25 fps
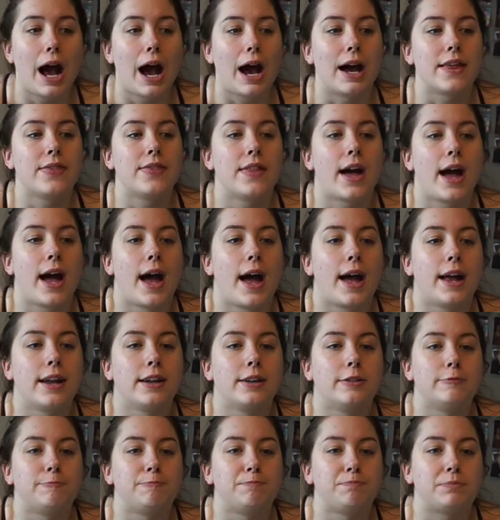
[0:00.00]
And
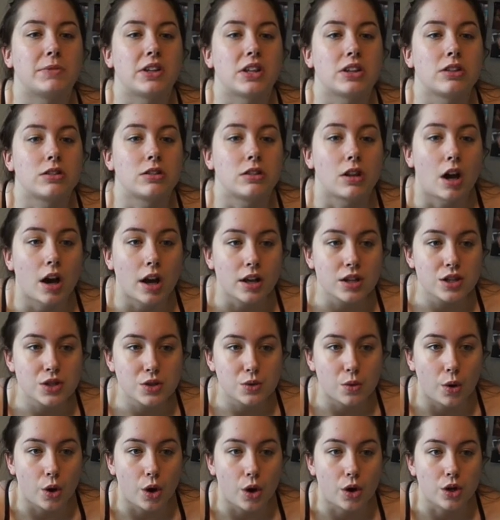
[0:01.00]
then the third
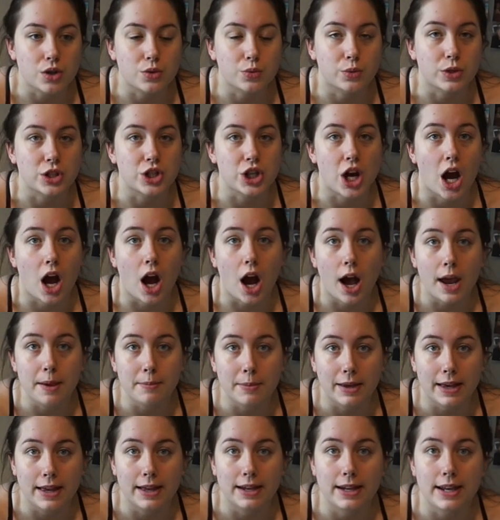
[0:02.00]
squad, which
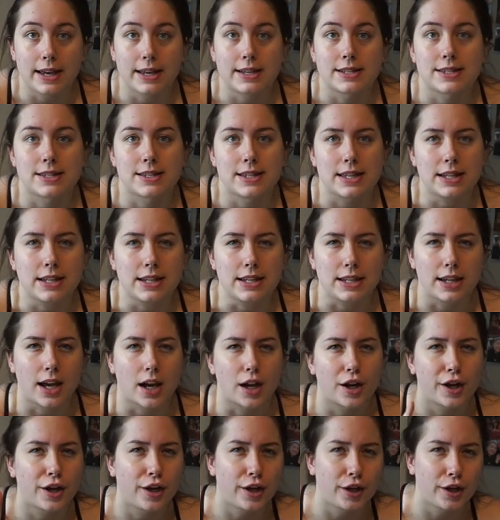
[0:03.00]
I'm in, is the
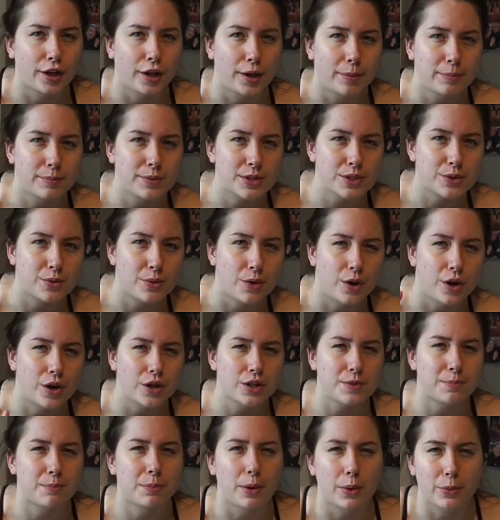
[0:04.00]
club
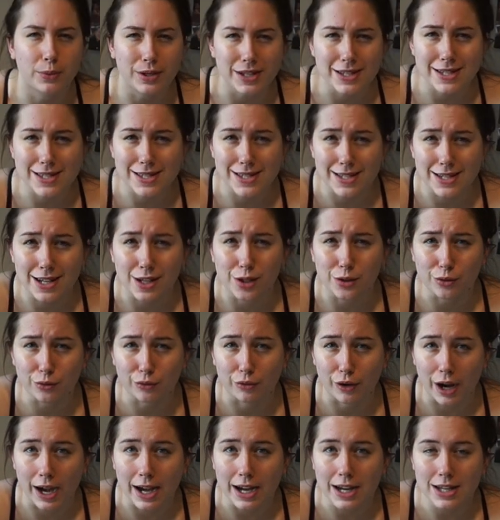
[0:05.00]
squad, but we still
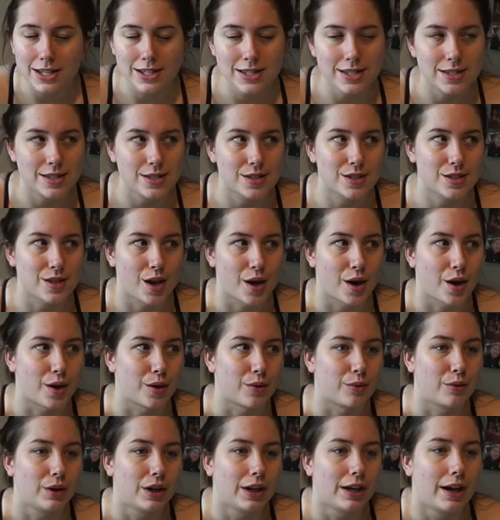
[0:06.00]
race.
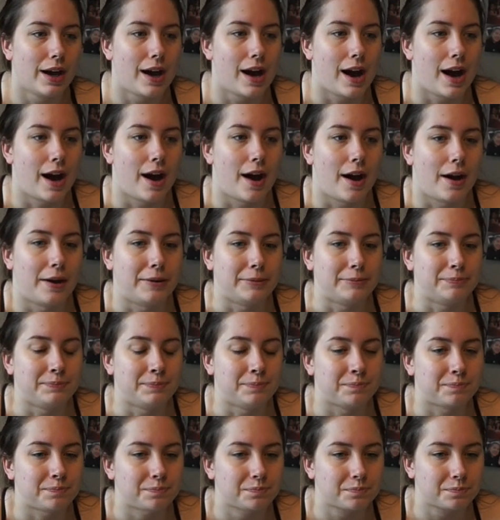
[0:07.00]
So
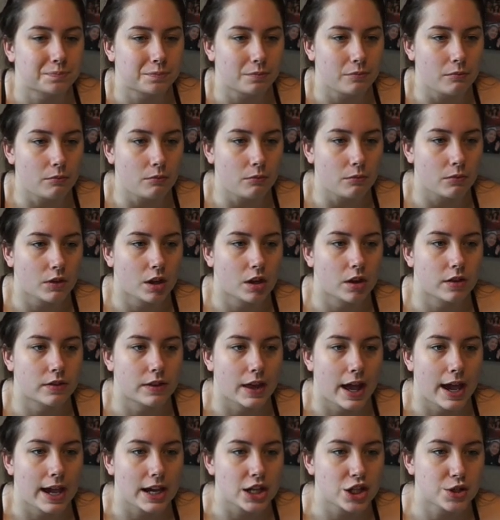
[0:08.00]
the
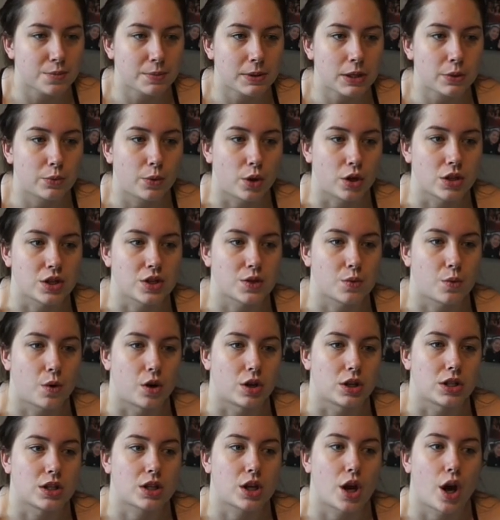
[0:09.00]
HP1
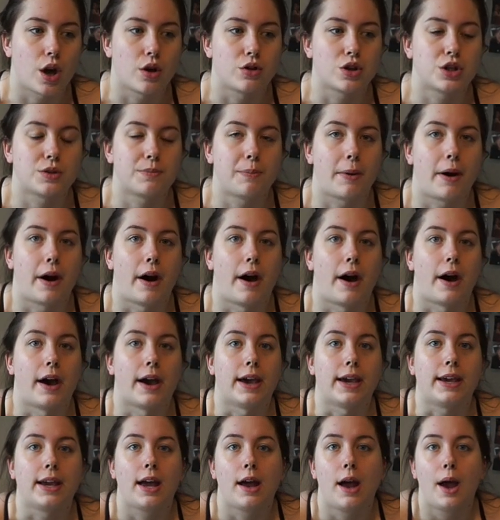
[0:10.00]
squad is coached
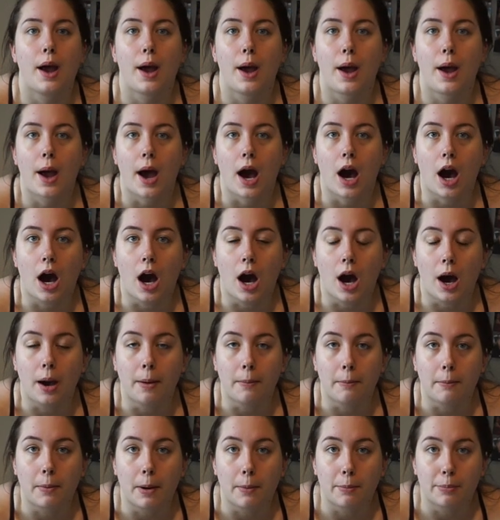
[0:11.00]
by
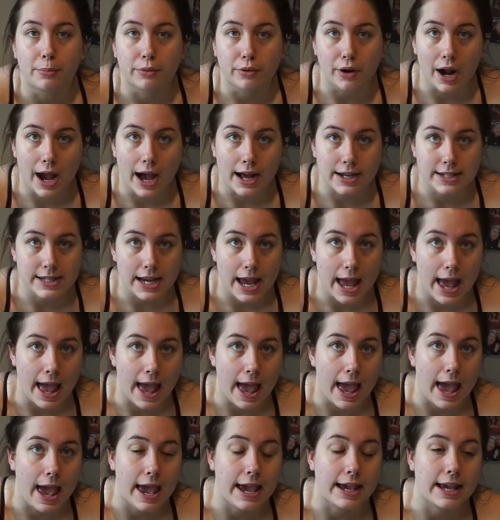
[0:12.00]
Brad
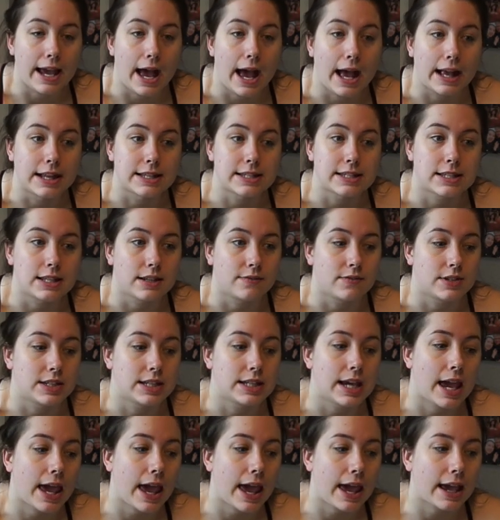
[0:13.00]
Hay and Stephen
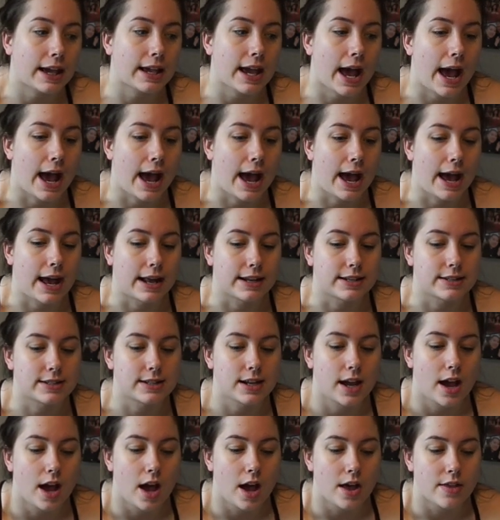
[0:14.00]
Tigg,
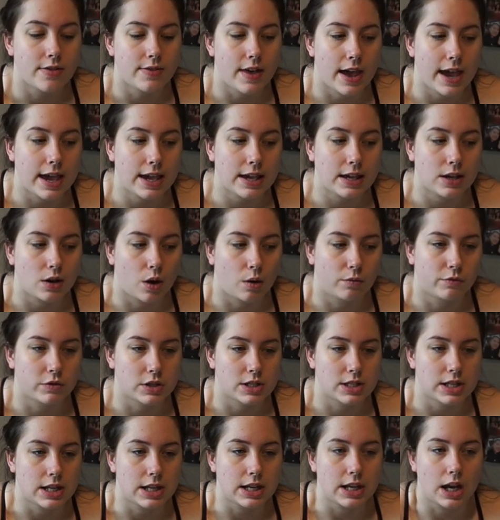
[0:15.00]
and they
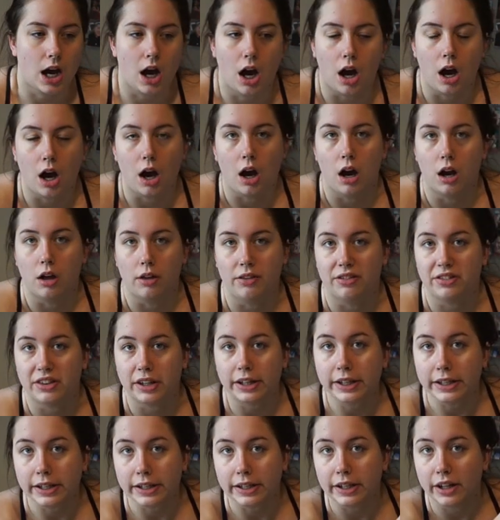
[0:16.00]
obviously are
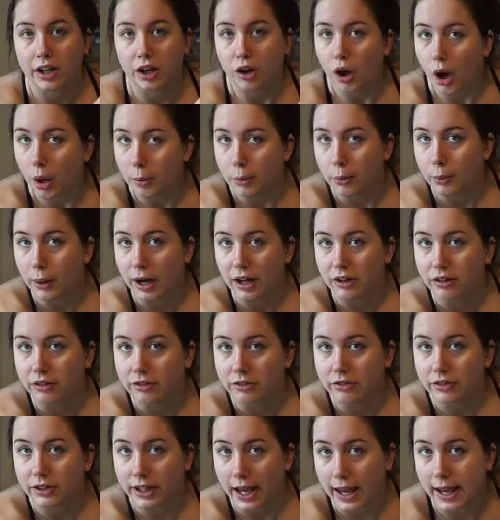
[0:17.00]
the
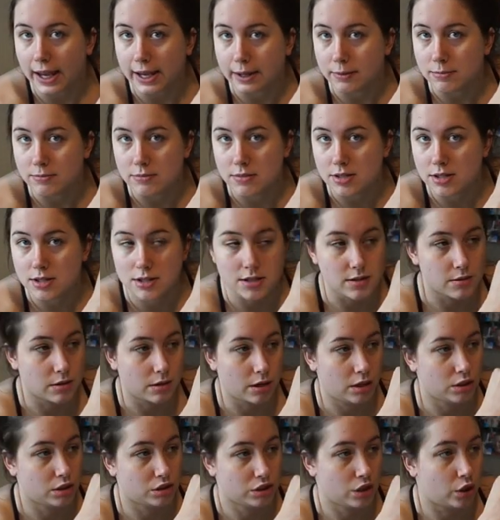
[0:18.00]
Commonwealth Games
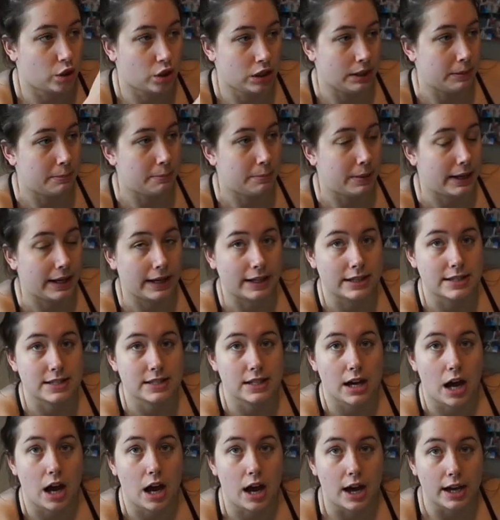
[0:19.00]
Olympics
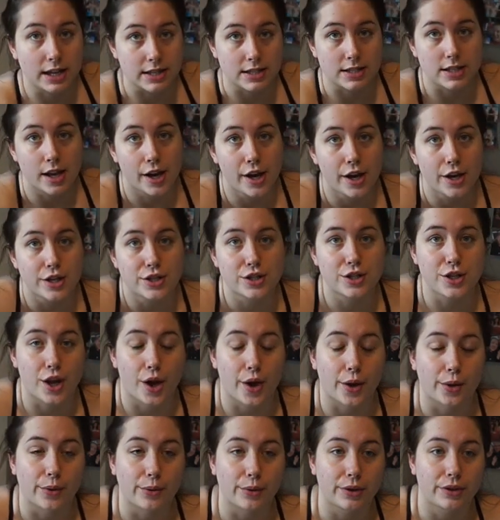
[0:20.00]
guys,
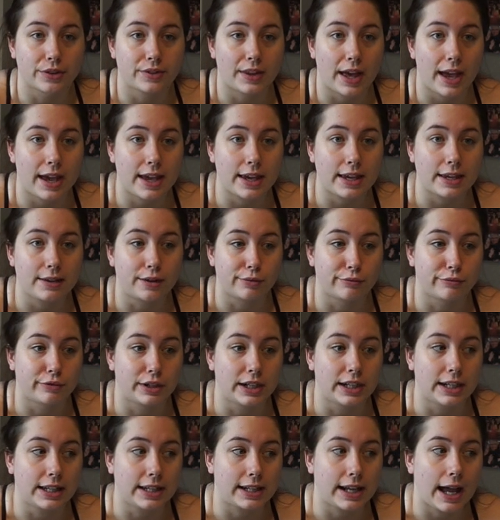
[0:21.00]
so they
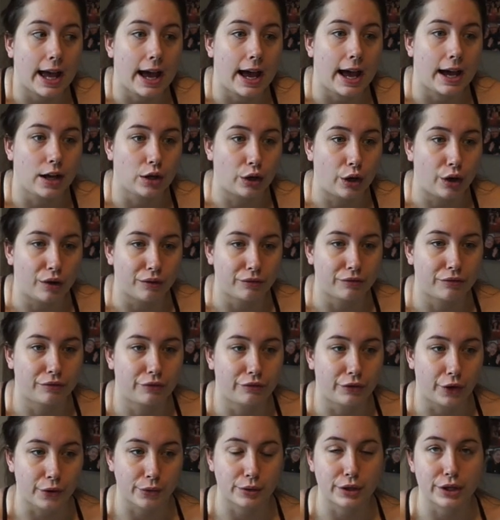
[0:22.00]
really get a lot of
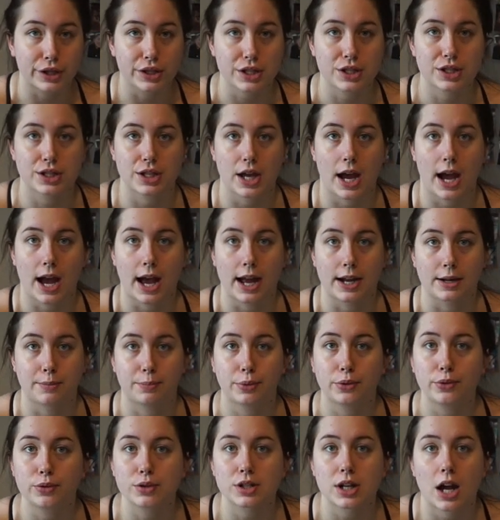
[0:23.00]
focus and
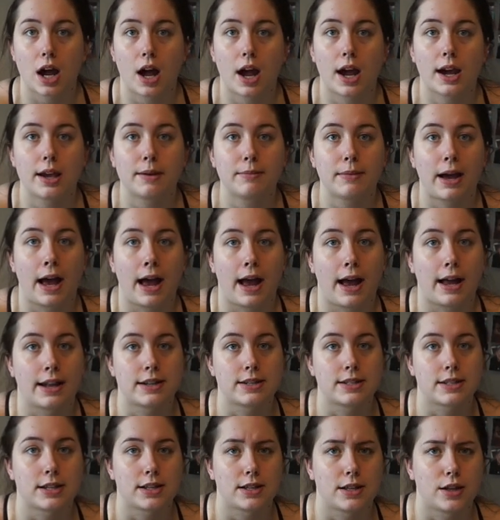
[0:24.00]
pool time,
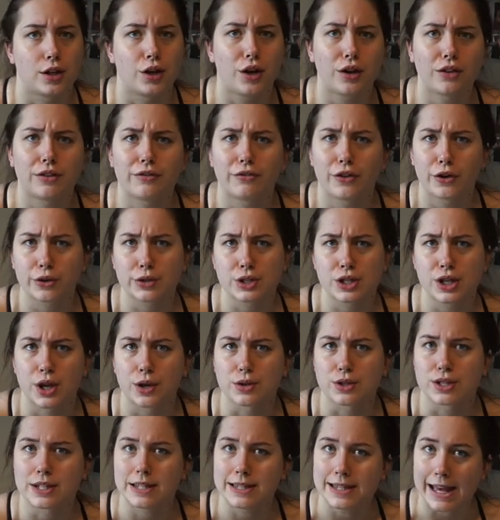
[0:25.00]
and a lot of the focus
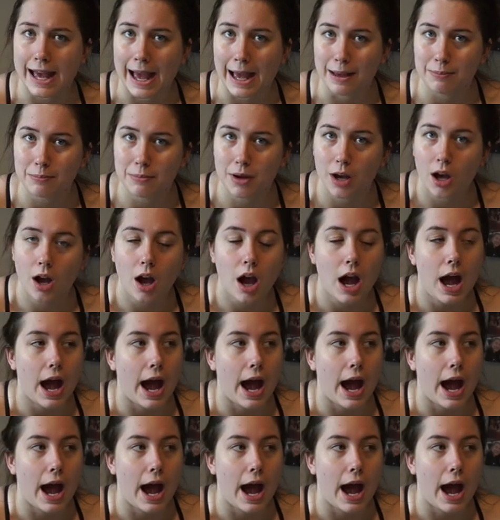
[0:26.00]
goes to them.